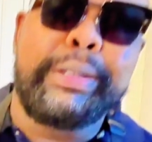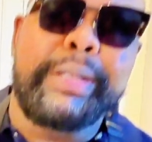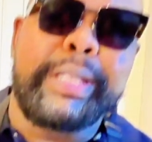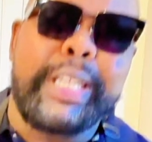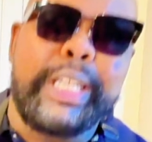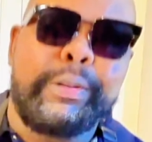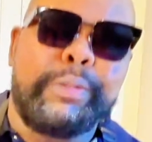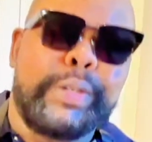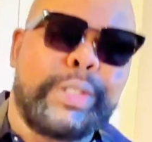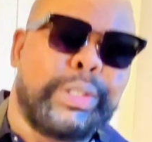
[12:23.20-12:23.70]

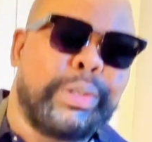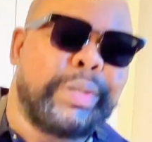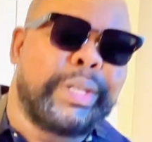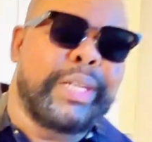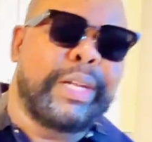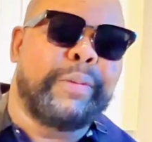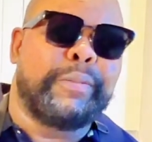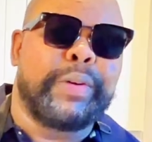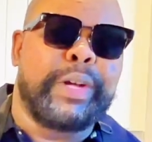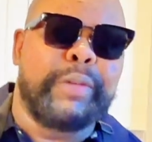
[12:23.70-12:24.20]
thanks for tuning
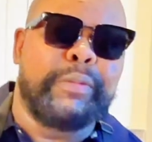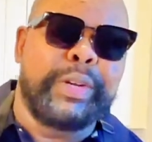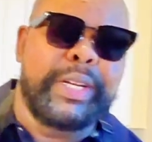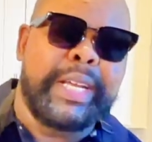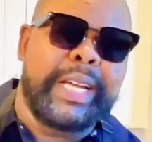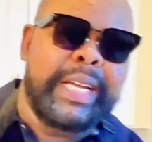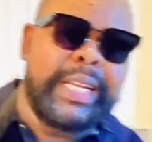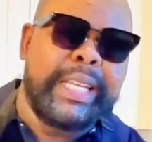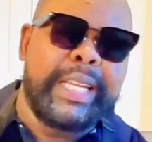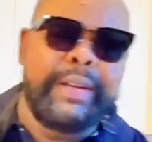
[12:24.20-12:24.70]
in for
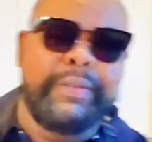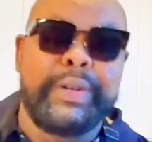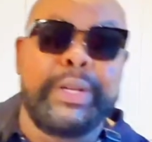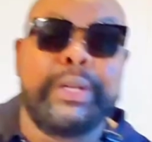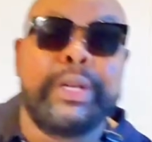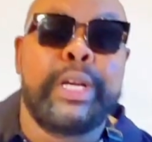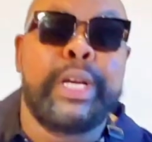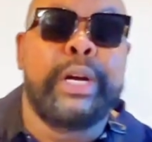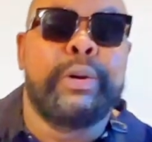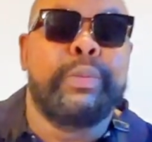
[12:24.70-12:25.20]
Everyday Living
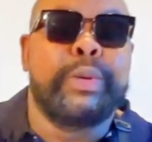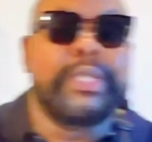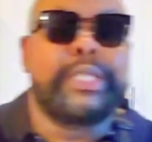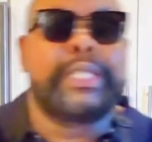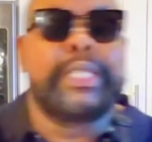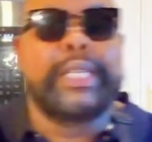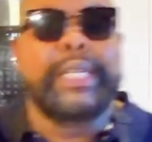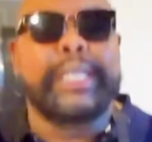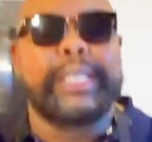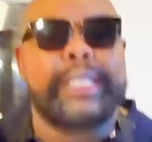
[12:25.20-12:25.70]
with
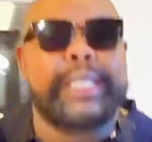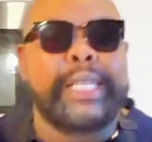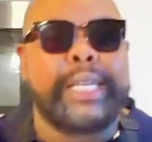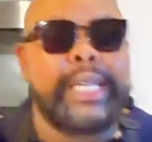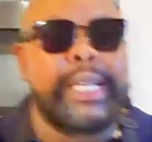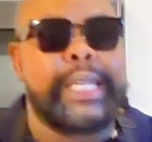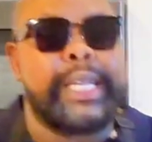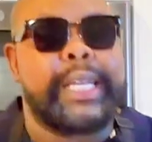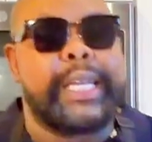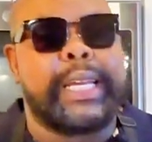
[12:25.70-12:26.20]

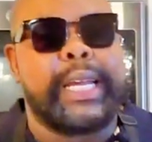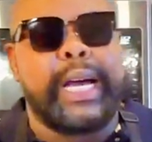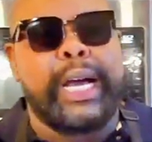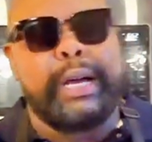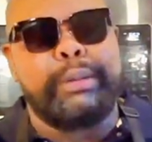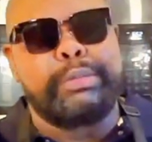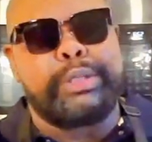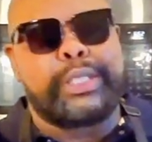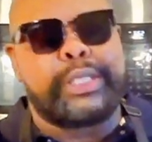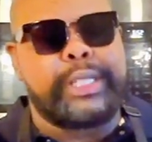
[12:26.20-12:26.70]
C&D, and
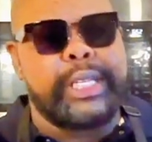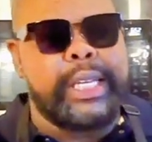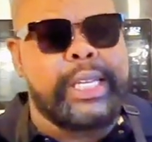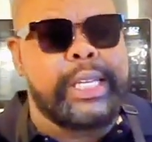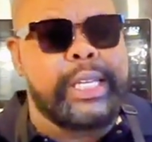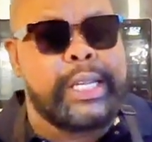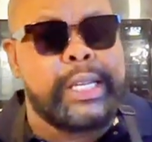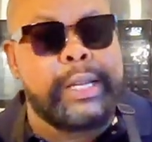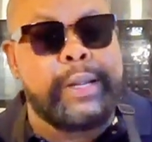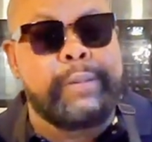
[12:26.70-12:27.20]
I'm
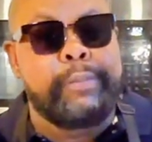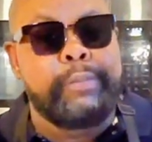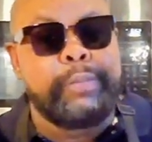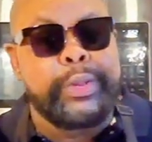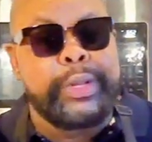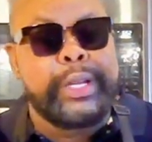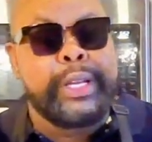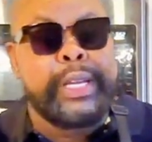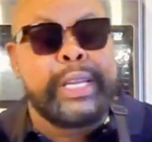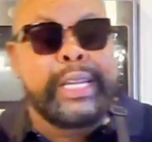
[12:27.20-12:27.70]
C.
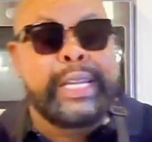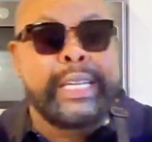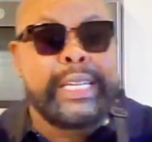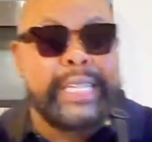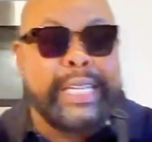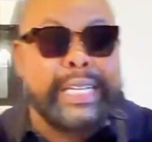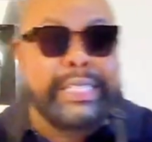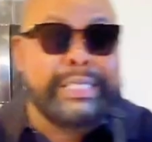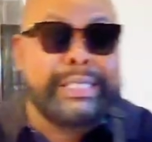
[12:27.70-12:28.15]
Yes,